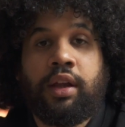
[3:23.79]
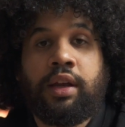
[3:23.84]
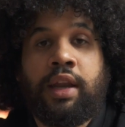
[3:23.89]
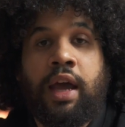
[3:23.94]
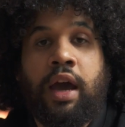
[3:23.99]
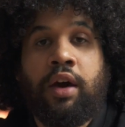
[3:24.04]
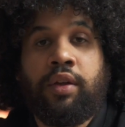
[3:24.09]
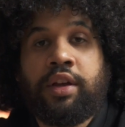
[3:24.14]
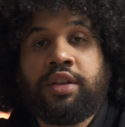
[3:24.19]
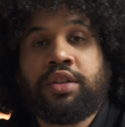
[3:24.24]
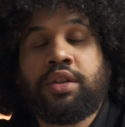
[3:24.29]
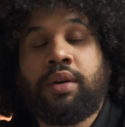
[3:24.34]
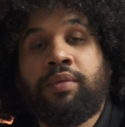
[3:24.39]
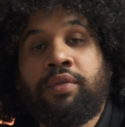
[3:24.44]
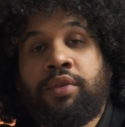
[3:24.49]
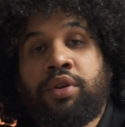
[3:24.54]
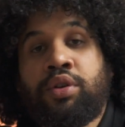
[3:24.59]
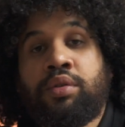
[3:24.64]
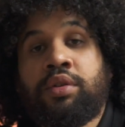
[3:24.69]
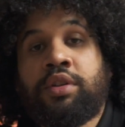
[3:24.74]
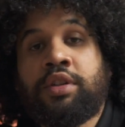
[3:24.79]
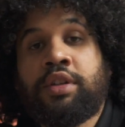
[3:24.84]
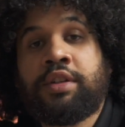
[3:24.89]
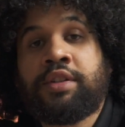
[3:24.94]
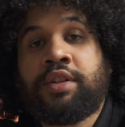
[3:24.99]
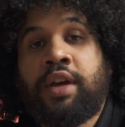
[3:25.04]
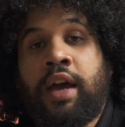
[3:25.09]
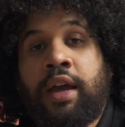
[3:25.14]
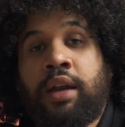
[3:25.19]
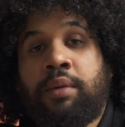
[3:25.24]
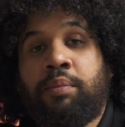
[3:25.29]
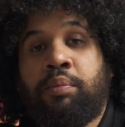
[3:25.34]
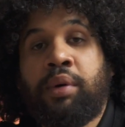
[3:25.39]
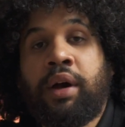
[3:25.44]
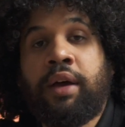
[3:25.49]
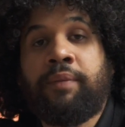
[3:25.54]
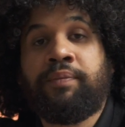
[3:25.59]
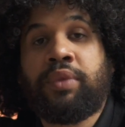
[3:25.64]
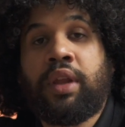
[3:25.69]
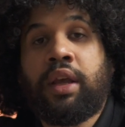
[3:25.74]
Now that's up for you to decide,
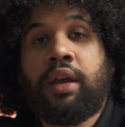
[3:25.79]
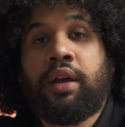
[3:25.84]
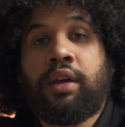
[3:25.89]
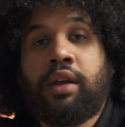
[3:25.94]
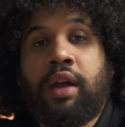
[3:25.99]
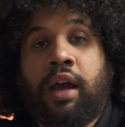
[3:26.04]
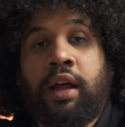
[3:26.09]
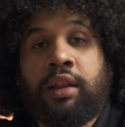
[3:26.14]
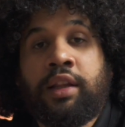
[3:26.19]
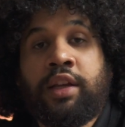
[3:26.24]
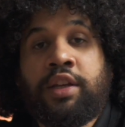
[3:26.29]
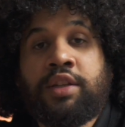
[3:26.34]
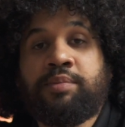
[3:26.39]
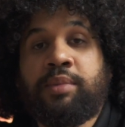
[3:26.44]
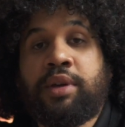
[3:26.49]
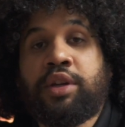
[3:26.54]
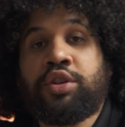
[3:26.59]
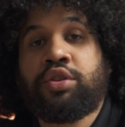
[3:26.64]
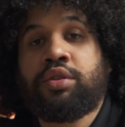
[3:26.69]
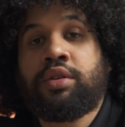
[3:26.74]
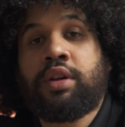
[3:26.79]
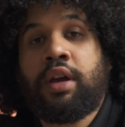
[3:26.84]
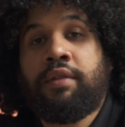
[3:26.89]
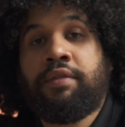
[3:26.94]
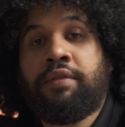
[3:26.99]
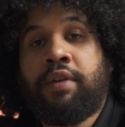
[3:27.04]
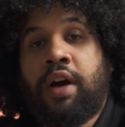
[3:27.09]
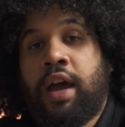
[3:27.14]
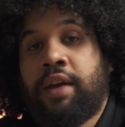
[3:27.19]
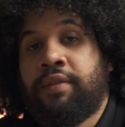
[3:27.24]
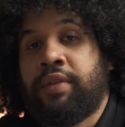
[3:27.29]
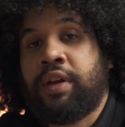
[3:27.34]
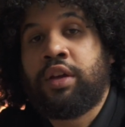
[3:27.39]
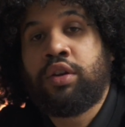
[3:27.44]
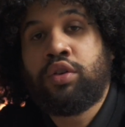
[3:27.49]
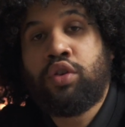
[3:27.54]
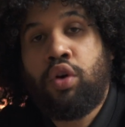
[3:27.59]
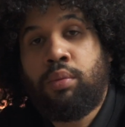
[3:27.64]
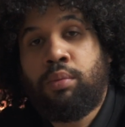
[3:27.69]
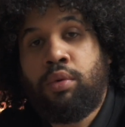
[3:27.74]
but at least make sure you have 5
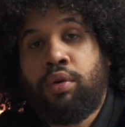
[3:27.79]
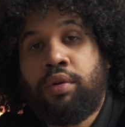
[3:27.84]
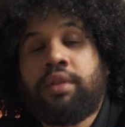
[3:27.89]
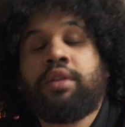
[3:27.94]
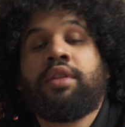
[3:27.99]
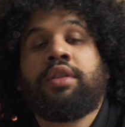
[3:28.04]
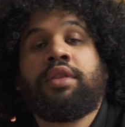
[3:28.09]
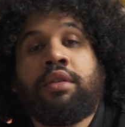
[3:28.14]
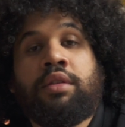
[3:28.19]
and no more than